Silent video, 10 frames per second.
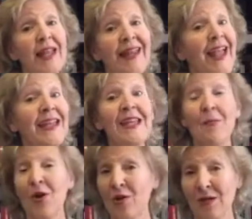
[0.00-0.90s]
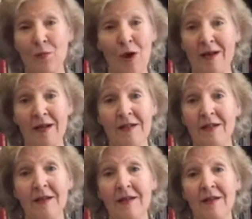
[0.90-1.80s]
get any American product,
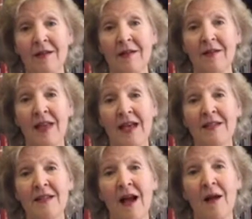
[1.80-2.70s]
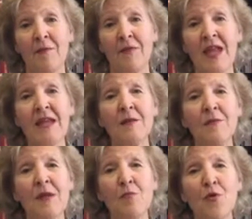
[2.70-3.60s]
that um, they can
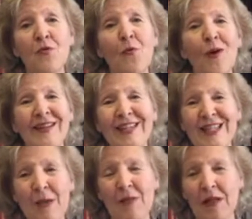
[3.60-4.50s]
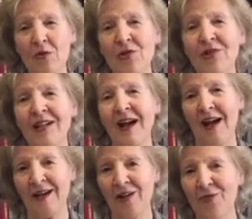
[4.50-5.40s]
be moved one step closer to
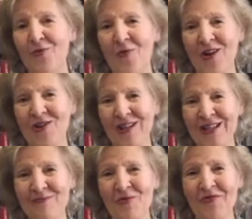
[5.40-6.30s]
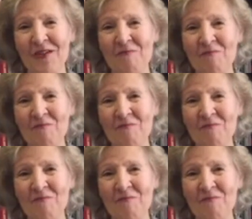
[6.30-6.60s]
God through watching this movie.